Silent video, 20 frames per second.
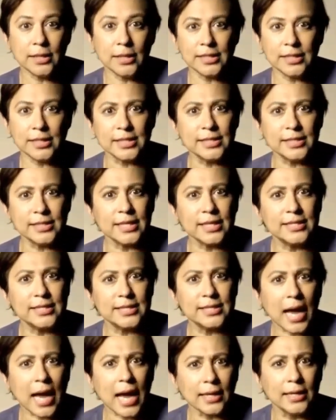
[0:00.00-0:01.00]
This is
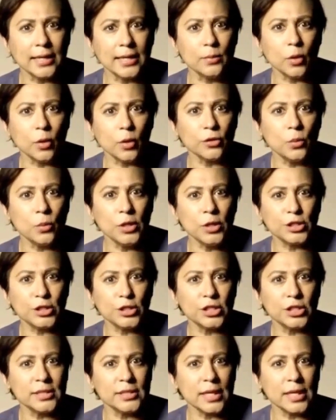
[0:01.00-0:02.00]
exactly what the
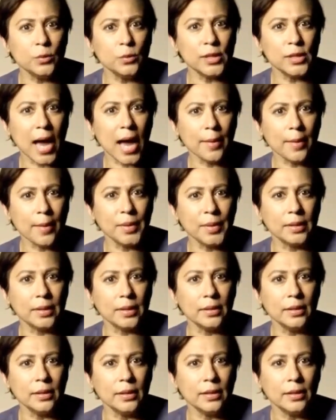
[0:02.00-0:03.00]
witches said would happen.
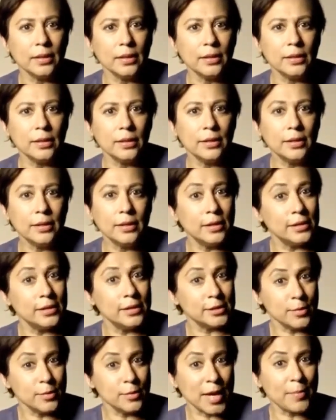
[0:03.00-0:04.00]

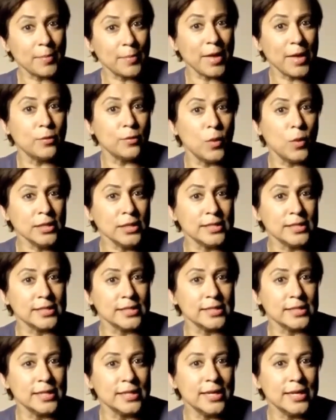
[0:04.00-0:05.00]
So Macbeth
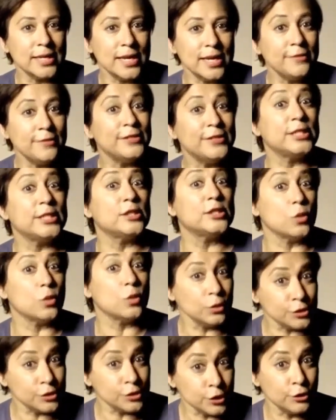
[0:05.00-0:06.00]
wonders if it is
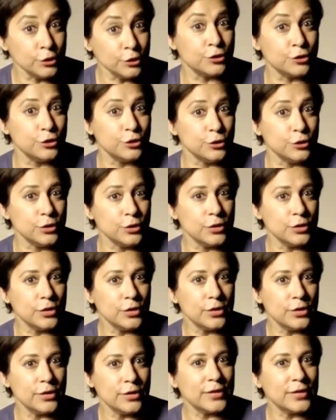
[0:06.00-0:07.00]
also true
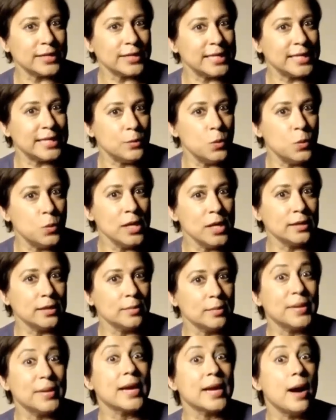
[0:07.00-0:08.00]
that he
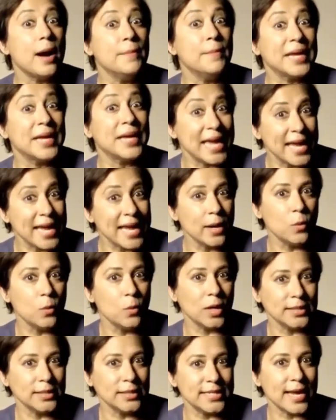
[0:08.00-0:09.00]
will become king
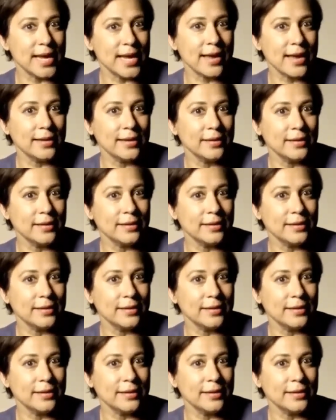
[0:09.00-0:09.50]
one day.